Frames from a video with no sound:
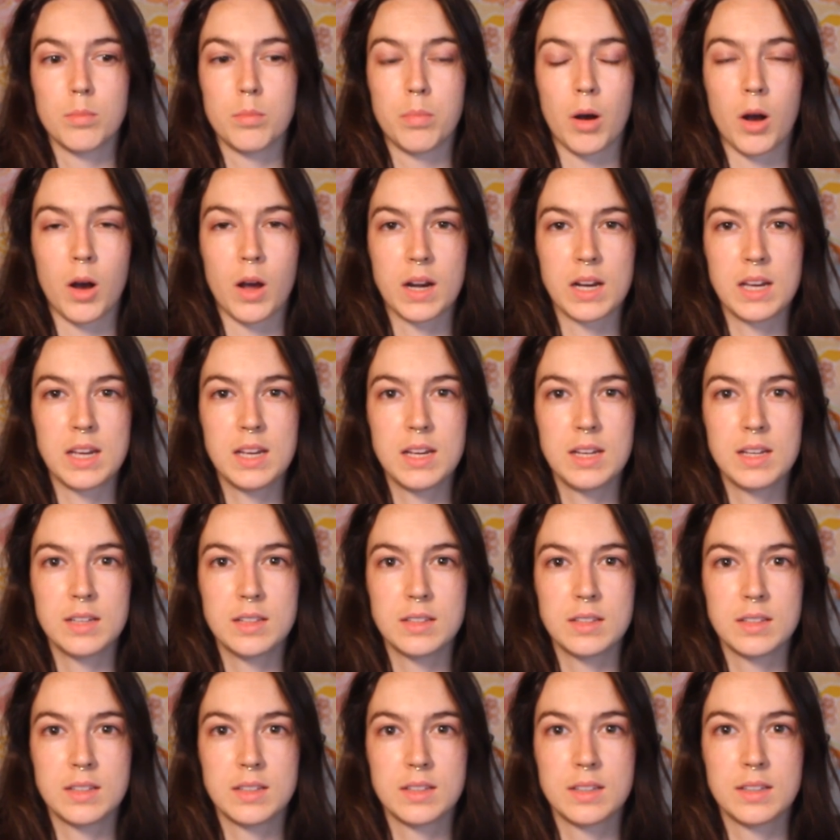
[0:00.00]
body,
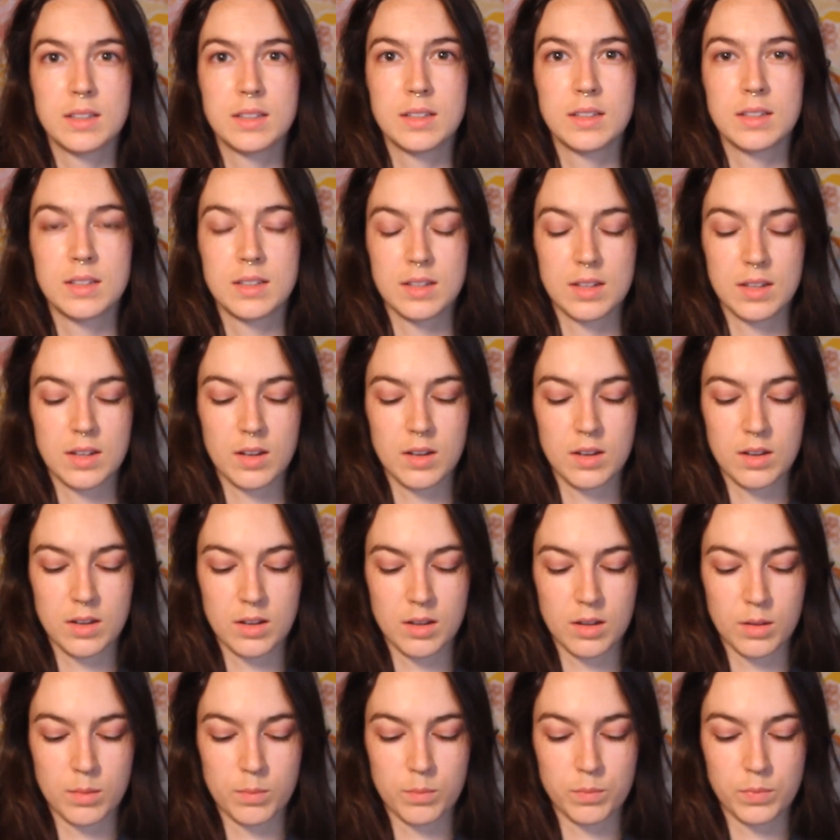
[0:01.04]

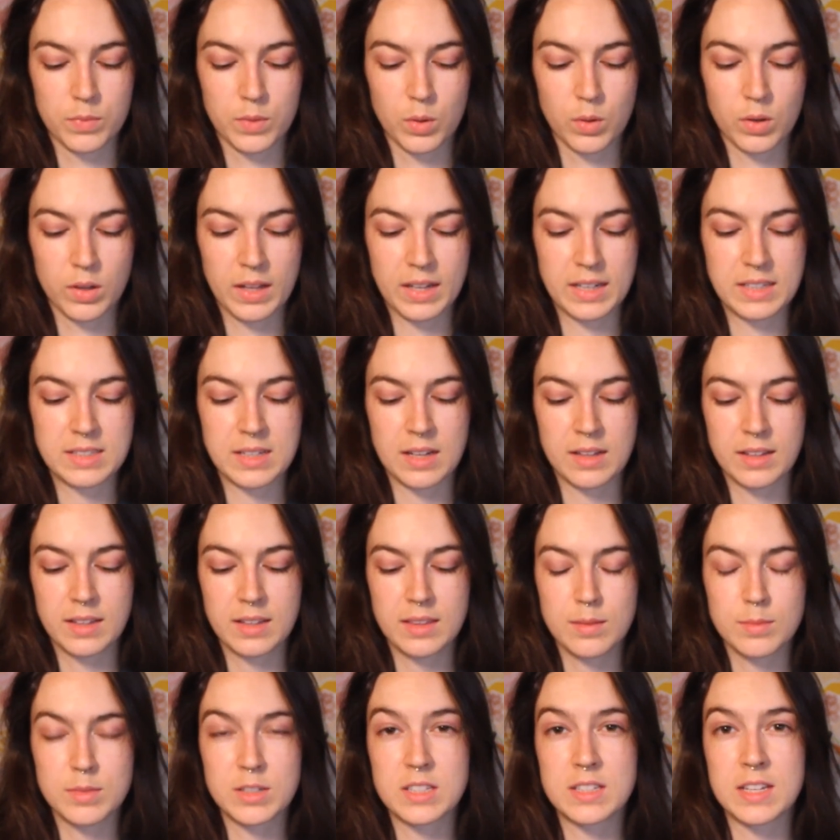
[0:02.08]
or like
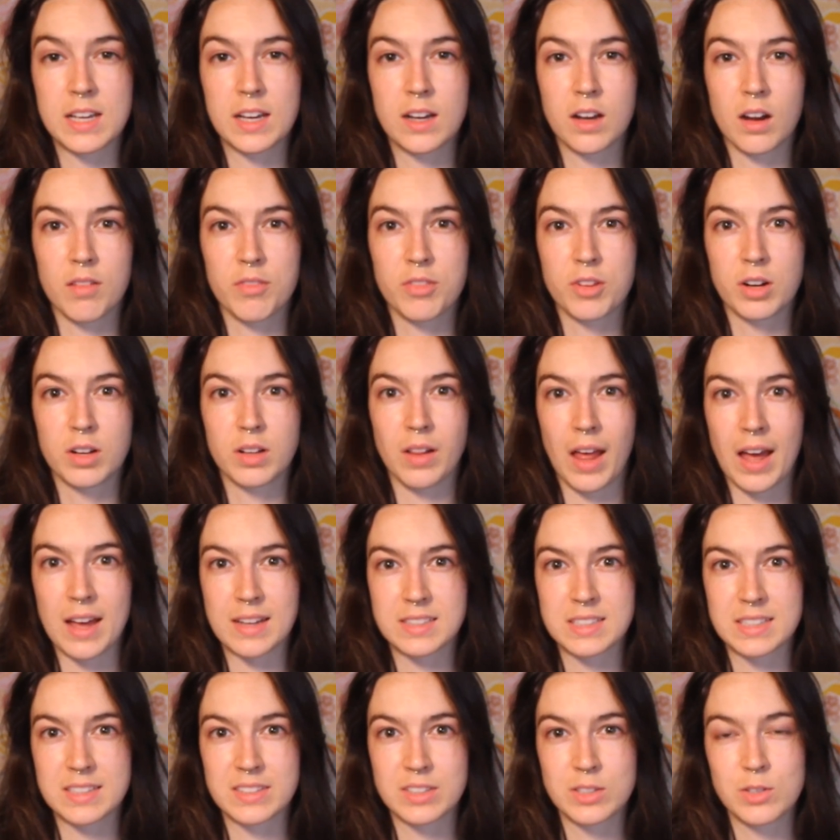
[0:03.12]
telling them to take off their
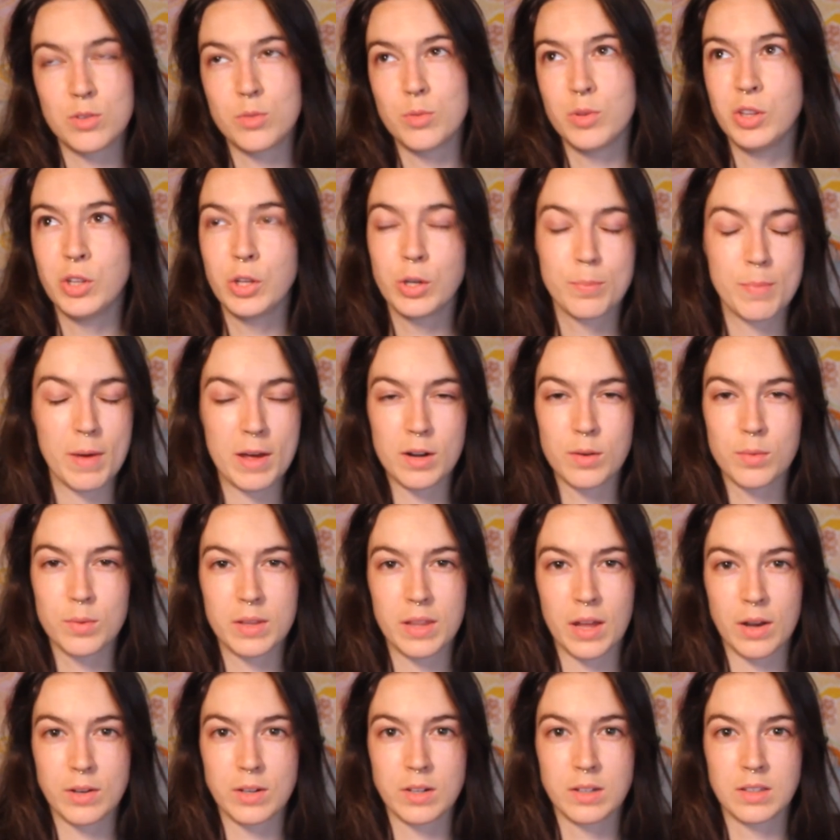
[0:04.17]
glasses. You'd look better
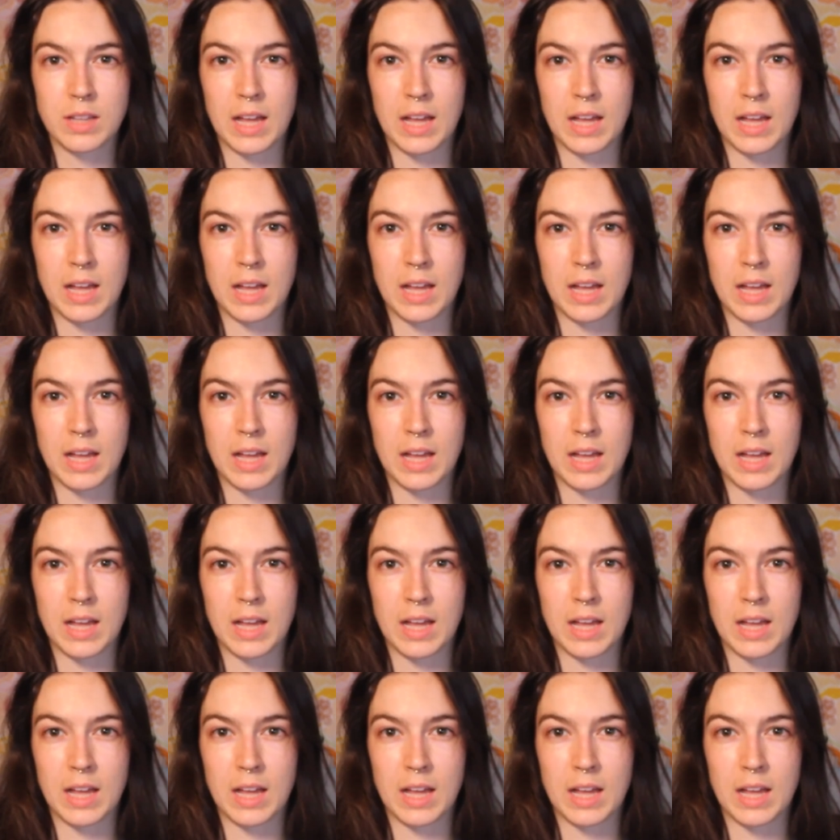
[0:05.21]
without your